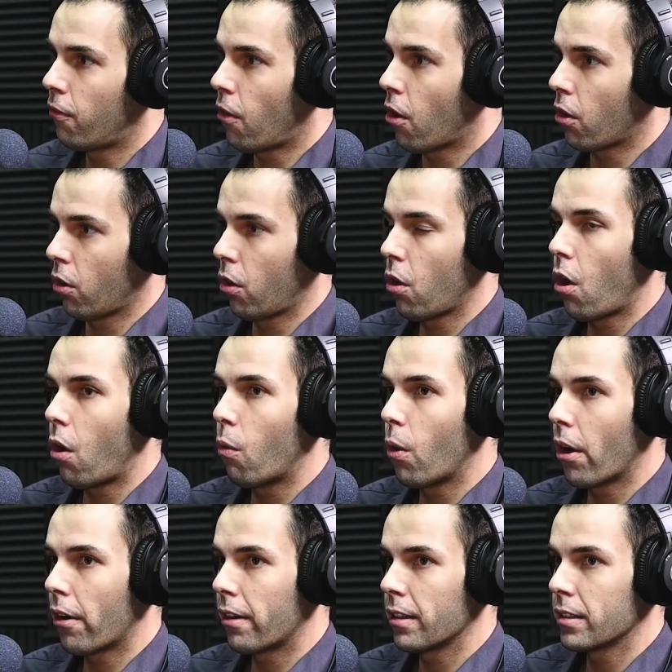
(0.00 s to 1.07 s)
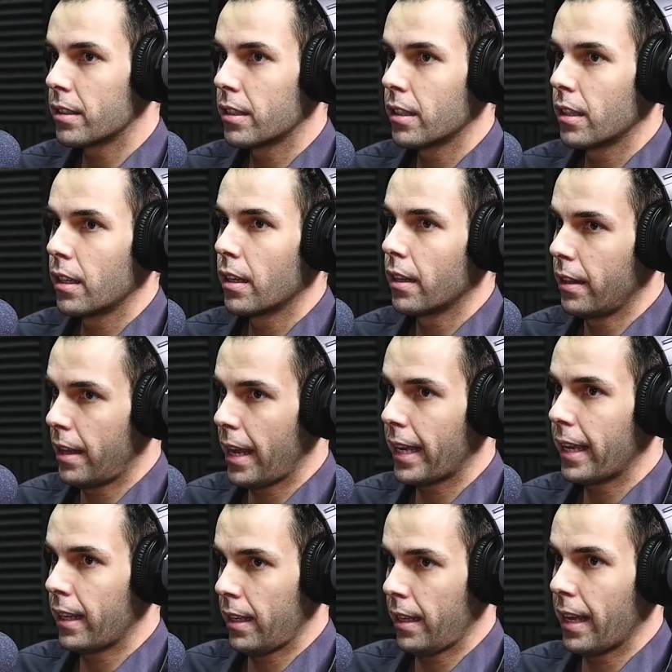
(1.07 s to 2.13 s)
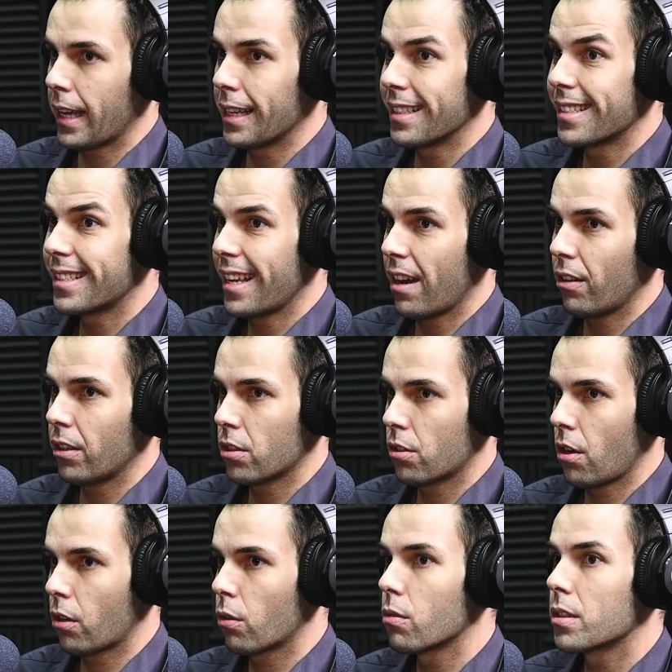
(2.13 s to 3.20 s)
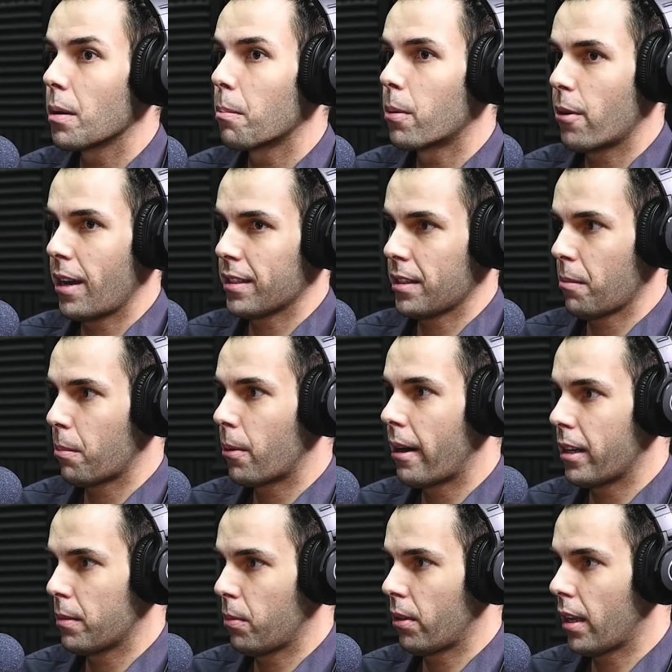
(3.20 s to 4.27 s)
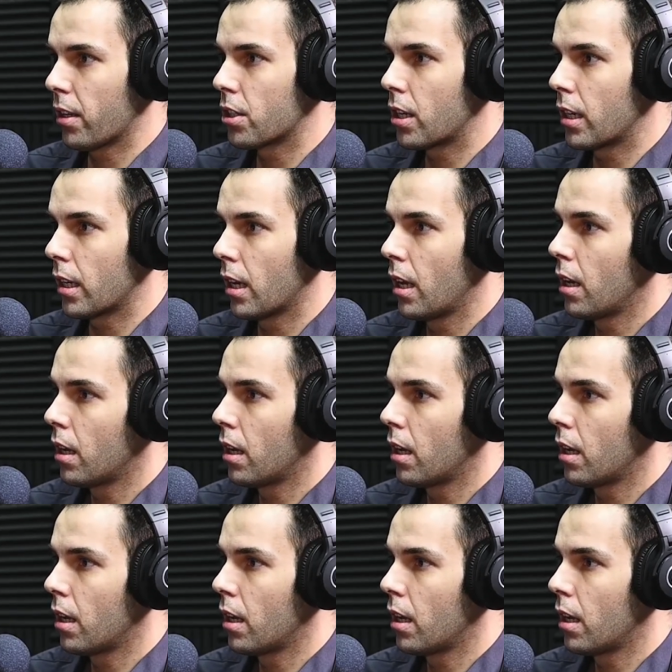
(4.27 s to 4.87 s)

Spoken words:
For call warrants, they can sell the stock to suppress the price potentially.